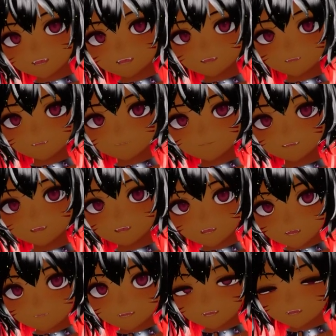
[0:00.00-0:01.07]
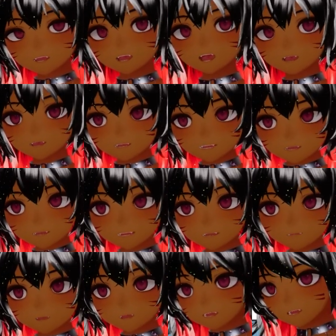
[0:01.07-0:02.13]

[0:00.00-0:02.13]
could end up at that point in this